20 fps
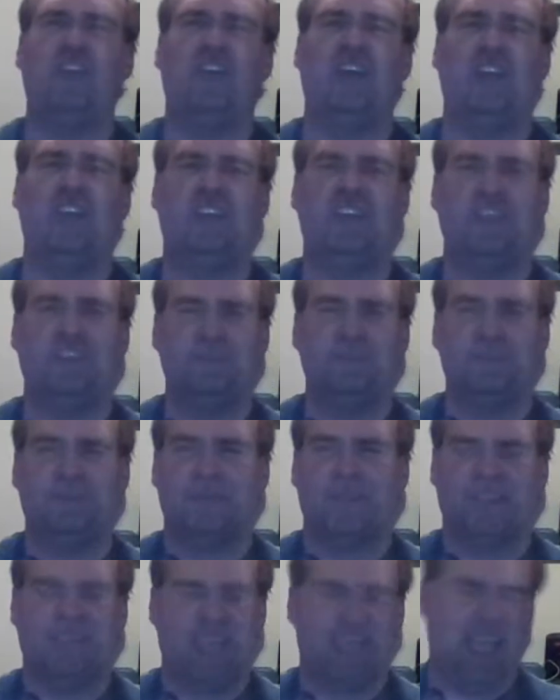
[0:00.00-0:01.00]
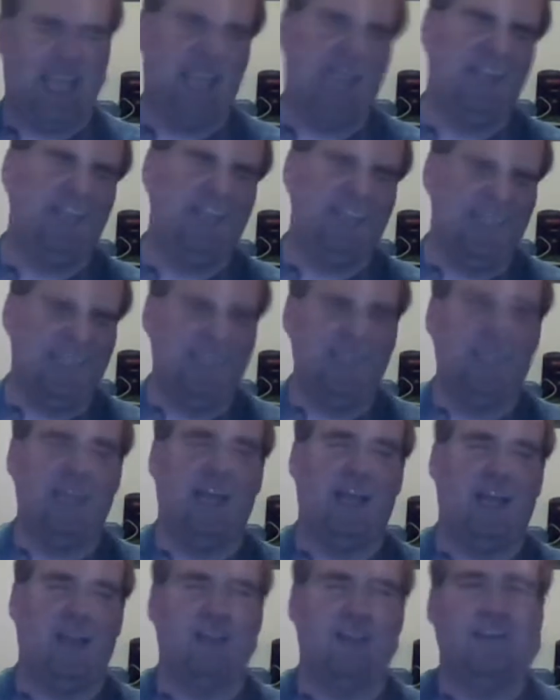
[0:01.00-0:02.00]
uh, the stuff
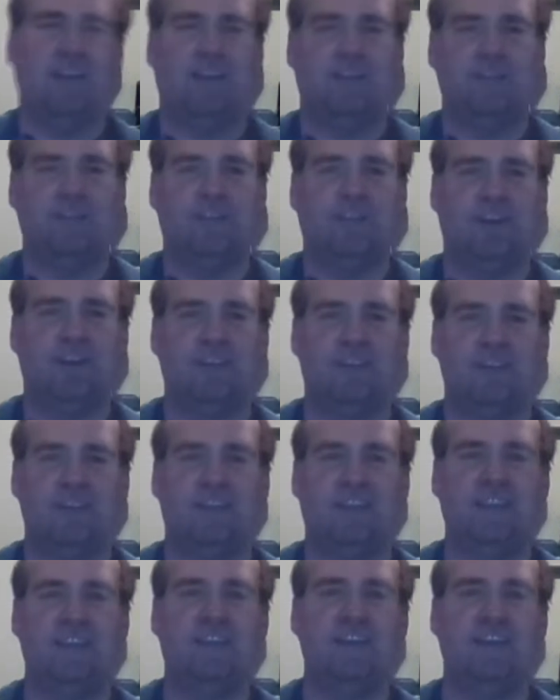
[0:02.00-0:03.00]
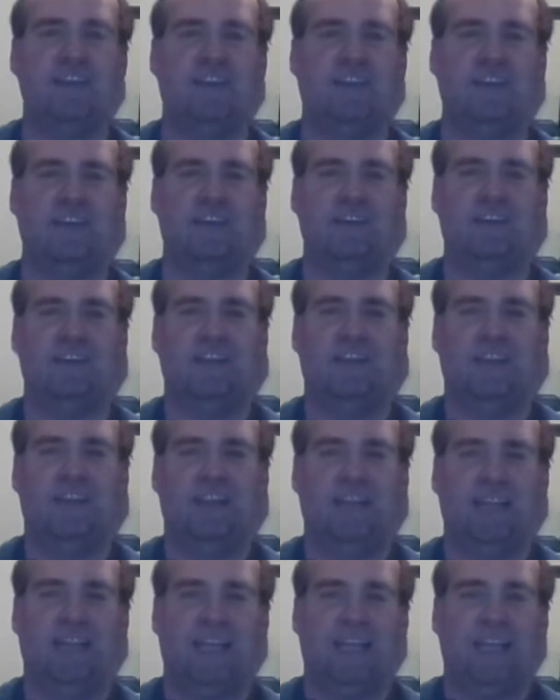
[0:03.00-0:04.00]
again. The jawing between Rollins
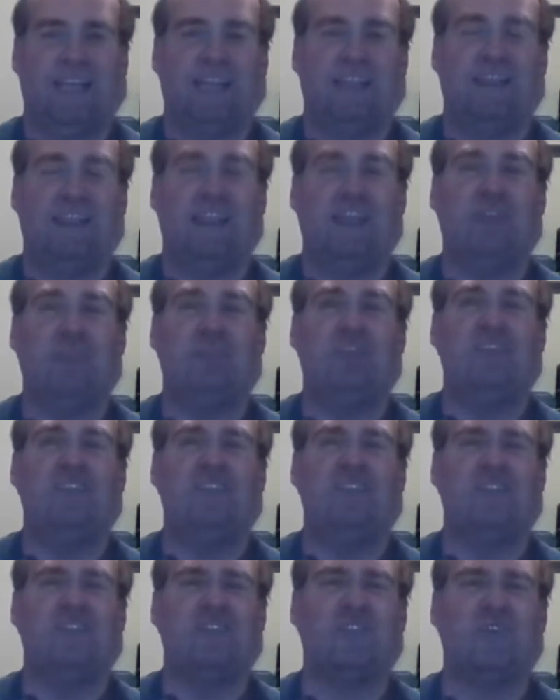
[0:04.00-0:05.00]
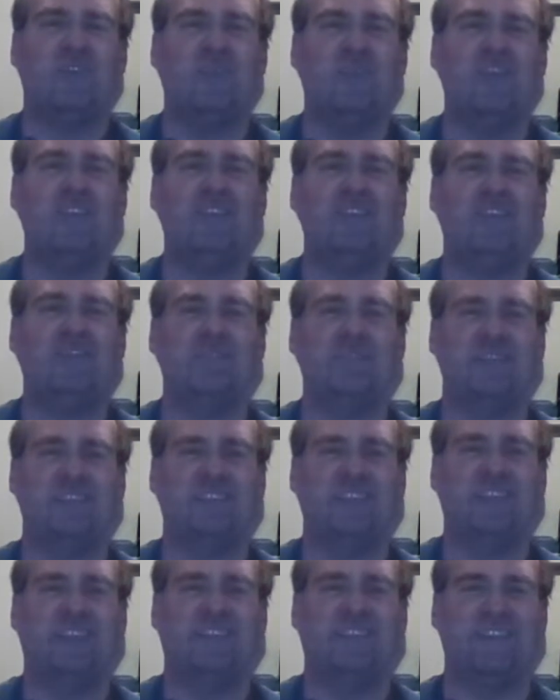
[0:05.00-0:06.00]
and Dean was great
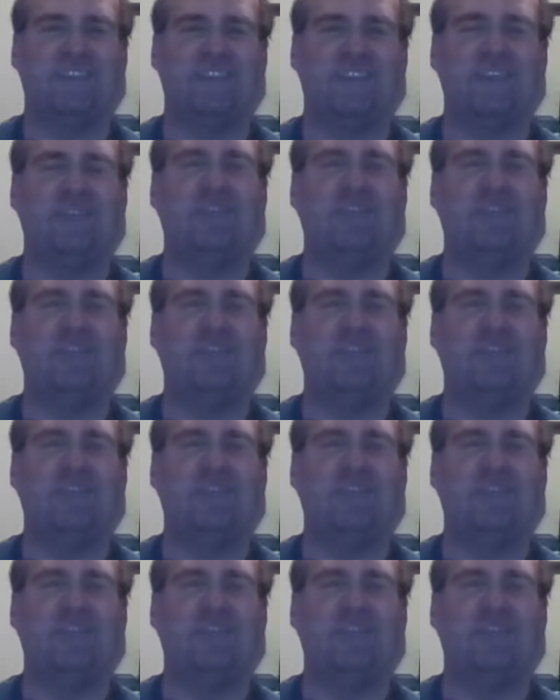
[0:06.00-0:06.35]
never heard